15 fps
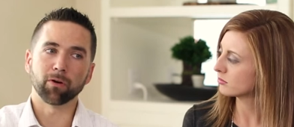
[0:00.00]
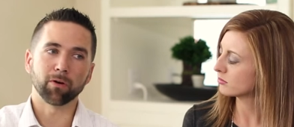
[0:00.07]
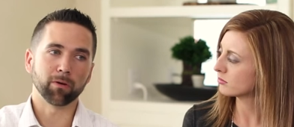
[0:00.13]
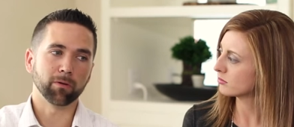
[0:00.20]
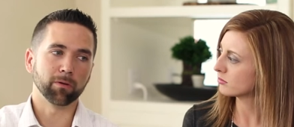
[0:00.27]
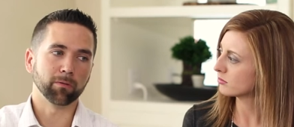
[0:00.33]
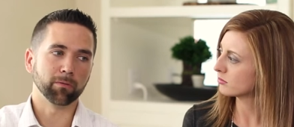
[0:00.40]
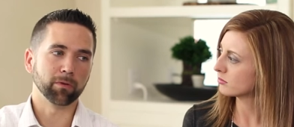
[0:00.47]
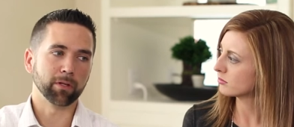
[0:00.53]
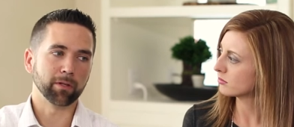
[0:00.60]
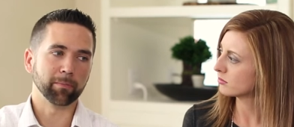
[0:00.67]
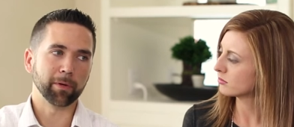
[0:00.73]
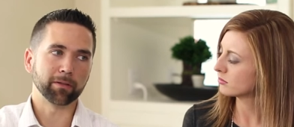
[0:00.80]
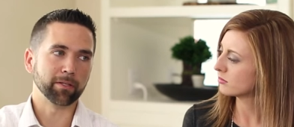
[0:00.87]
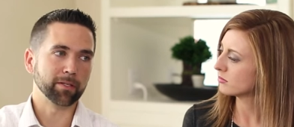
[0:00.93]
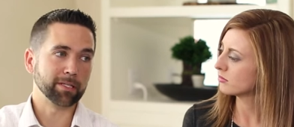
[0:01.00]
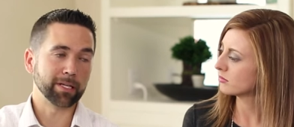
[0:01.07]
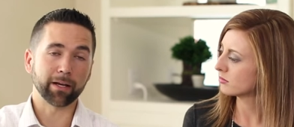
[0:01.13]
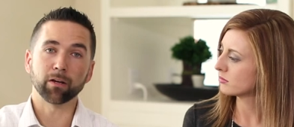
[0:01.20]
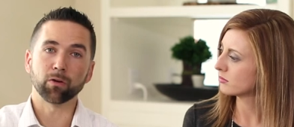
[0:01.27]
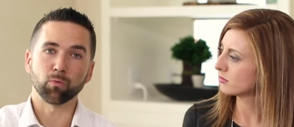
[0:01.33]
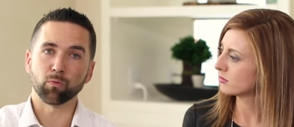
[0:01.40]
Speaker 1: are really about the
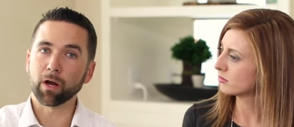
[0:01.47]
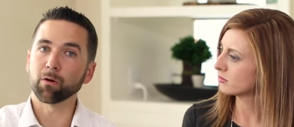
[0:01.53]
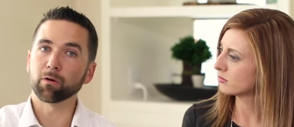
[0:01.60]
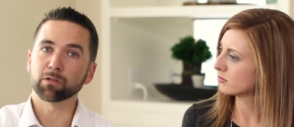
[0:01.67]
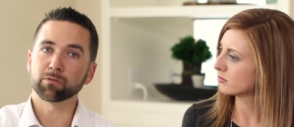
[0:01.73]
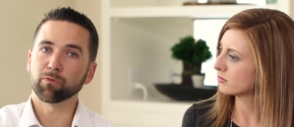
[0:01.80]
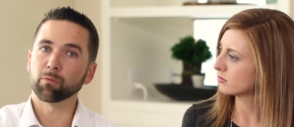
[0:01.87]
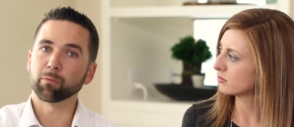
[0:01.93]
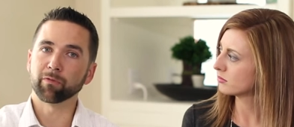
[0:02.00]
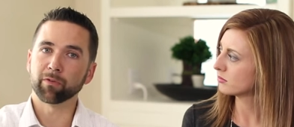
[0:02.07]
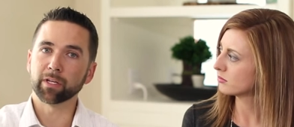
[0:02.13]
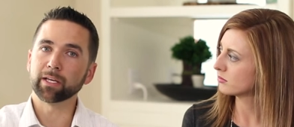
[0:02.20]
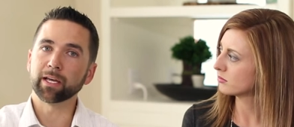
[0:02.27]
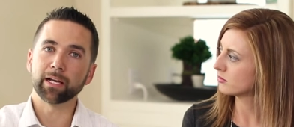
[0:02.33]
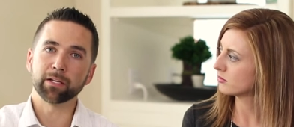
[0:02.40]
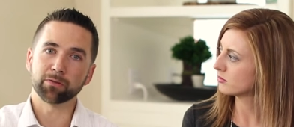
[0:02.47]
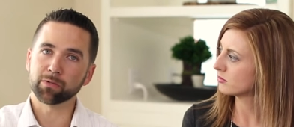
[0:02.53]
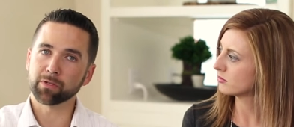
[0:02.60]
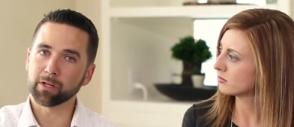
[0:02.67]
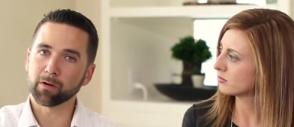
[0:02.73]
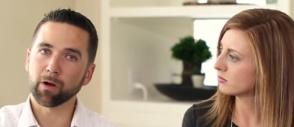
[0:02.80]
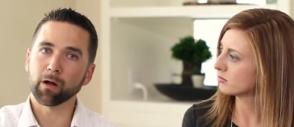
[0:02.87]
second rarest form of any cancers
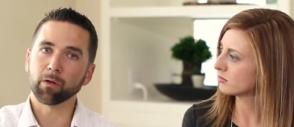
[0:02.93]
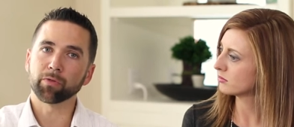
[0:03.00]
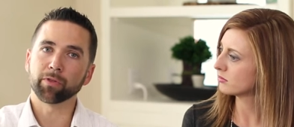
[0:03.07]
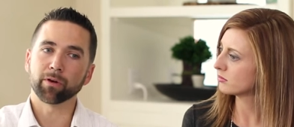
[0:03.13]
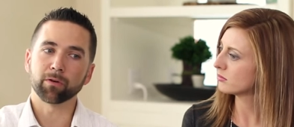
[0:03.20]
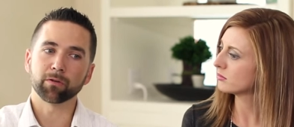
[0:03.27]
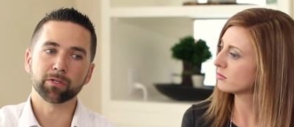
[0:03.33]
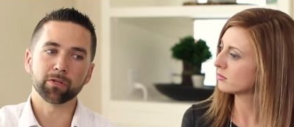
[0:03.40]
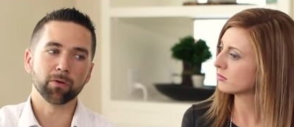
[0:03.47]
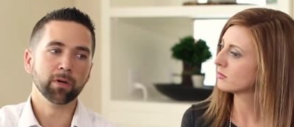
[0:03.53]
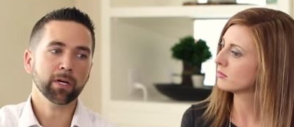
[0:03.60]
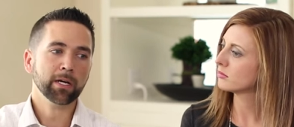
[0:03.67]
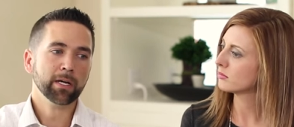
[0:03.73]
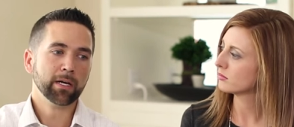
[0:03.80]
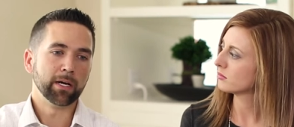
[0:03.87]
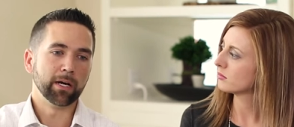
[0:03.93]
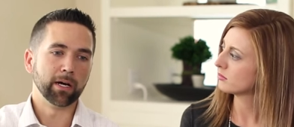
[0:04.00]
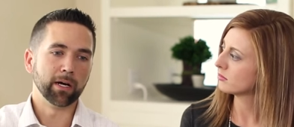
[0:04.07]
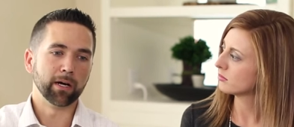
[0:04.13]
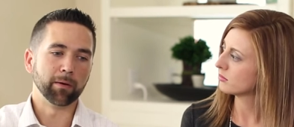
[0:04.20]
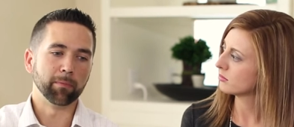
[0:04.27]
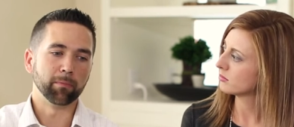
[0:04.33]
that are out there. So
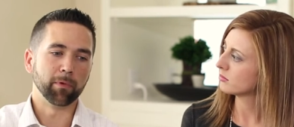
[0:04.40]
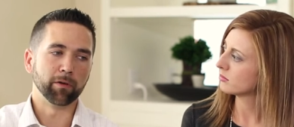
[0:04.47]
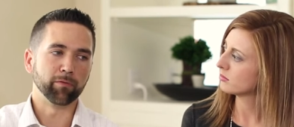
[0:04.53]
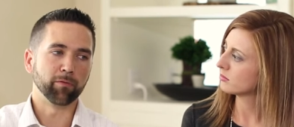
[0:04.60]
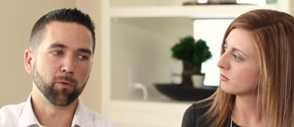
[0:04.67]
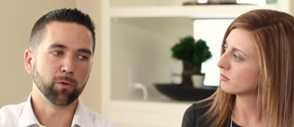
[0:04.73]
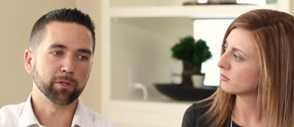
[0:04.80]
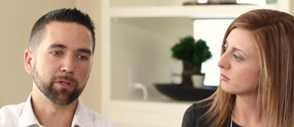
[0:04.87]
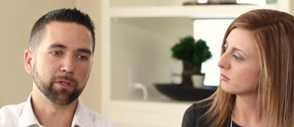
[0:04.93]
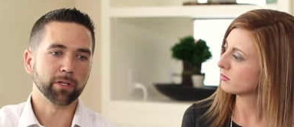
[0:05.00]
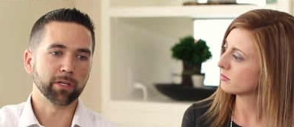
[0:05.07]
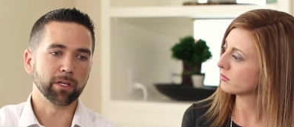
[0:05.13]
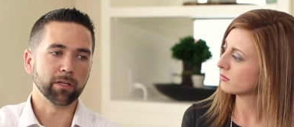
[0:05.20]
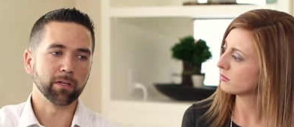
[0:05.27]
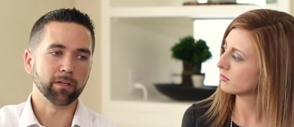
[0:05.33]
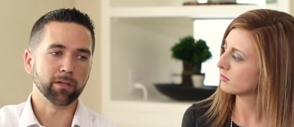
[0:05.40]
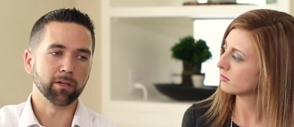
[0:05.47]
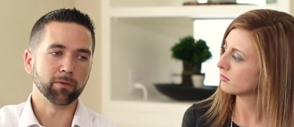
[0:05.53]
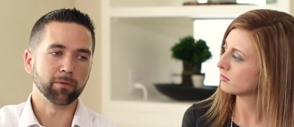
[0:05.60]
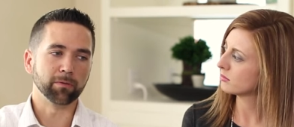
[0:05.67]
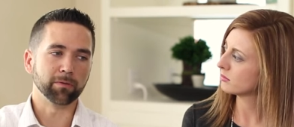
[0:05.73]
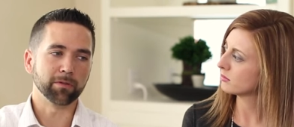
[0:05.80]
um, unfortunately, you
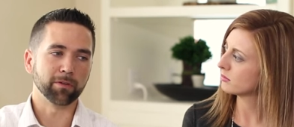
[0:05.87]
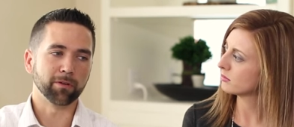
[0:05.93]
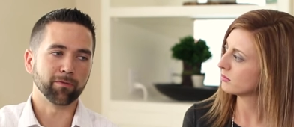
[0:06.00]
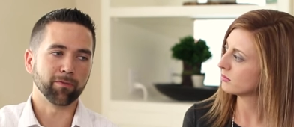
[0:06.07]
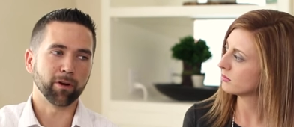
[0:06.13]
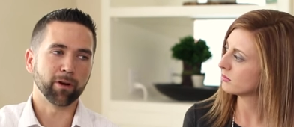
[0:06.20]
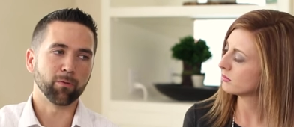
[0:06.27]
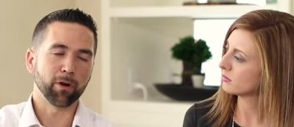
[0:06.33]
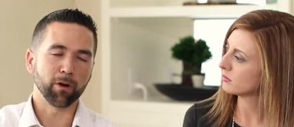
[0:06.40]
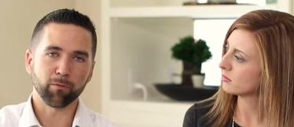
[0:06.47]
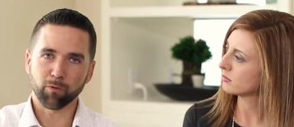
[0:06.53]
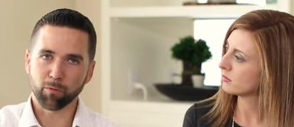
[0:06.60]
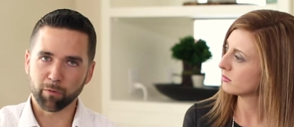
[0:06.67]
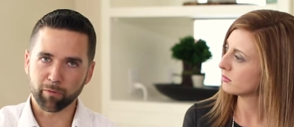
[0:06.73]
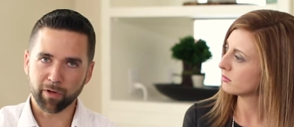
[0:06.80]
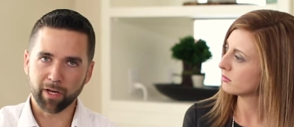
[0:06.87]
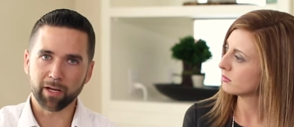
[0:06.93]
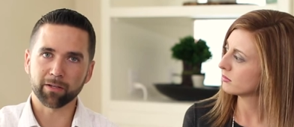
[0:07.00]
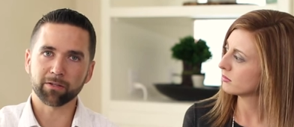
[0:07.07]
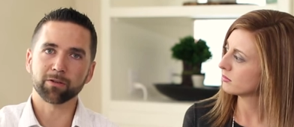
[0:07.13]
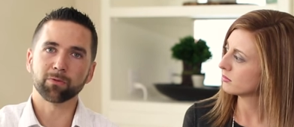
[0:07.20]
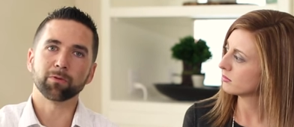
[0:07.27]
know, it was a very rare form of
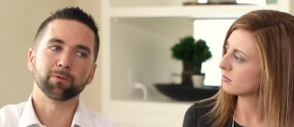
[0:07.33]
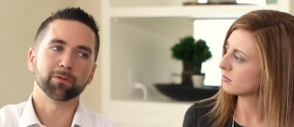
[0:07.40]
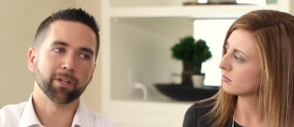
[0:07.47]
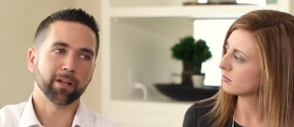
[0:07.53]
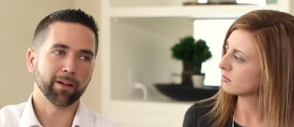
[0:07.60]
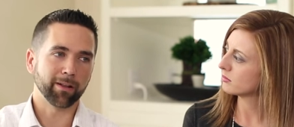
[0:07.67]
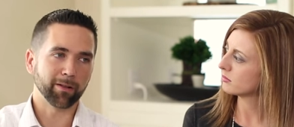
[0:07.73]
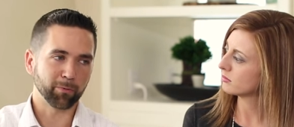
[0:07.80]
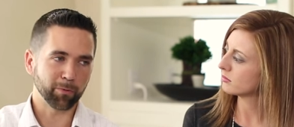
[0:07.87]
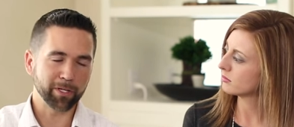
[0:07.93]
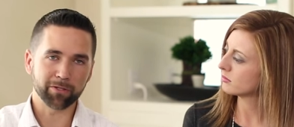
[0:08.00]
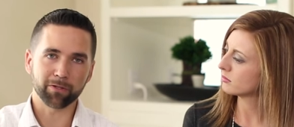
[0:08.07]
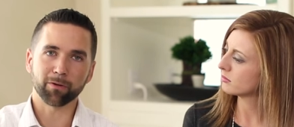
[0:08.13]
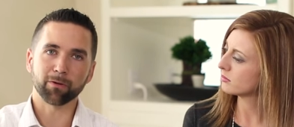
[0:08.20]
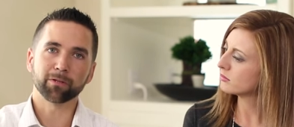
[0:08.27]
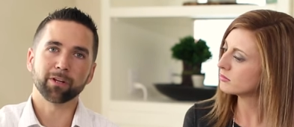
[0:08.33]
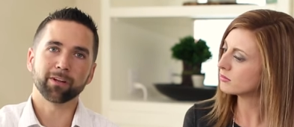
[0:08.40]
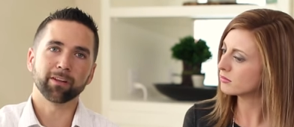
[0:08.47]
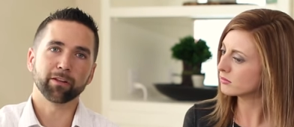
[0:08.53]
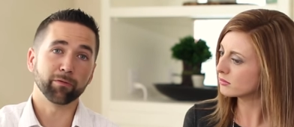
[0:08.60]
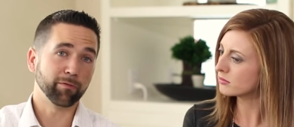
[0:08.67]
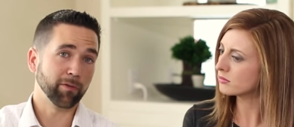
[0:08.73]
cancer where there's a lot of research, not a
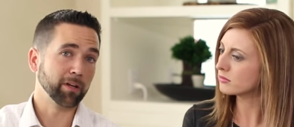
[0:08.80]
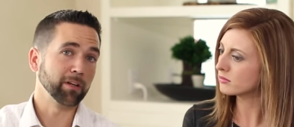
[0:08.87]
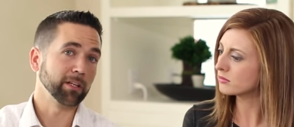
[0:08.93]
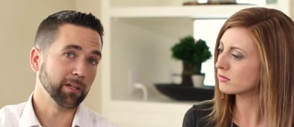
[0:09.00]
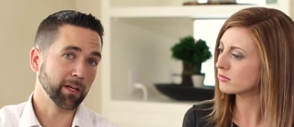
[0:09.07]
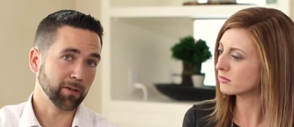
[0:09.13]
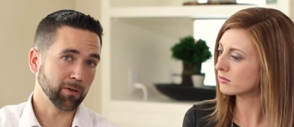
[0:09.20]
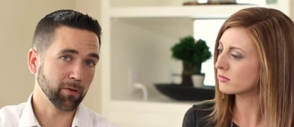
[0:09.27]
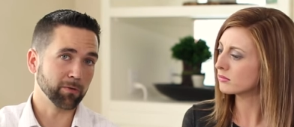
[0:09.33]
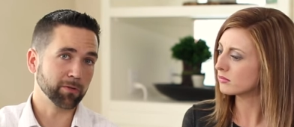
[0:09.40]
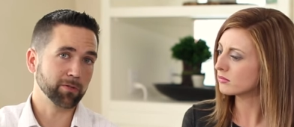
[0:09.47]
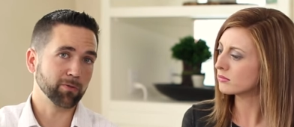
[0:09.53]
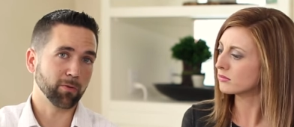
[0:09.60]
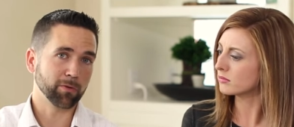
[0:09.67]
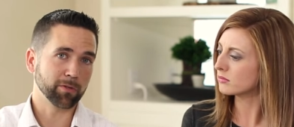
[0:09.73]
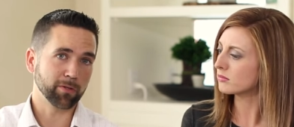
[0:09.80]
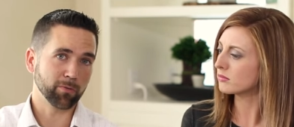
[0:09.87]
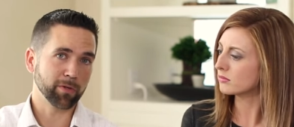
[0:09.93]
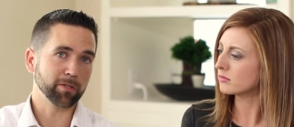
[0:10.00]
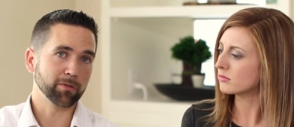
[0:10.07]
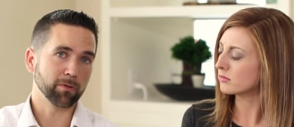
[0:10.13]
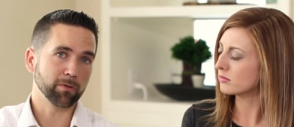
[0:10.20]
lot of funding that goes towards the
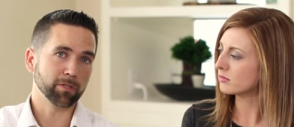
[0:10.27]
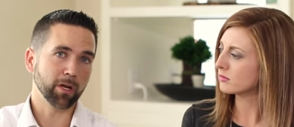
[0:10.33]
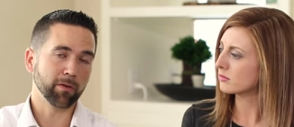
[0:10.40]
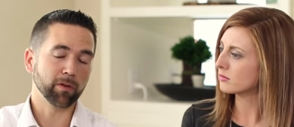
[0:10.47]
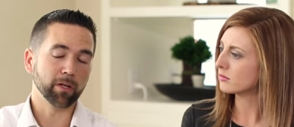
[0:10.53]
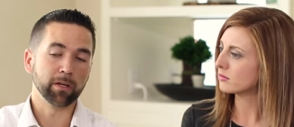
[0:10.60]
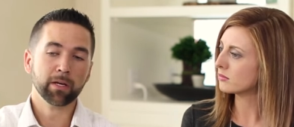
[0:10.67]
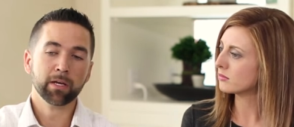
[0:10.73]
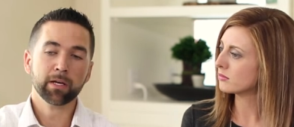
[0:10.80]
research of it.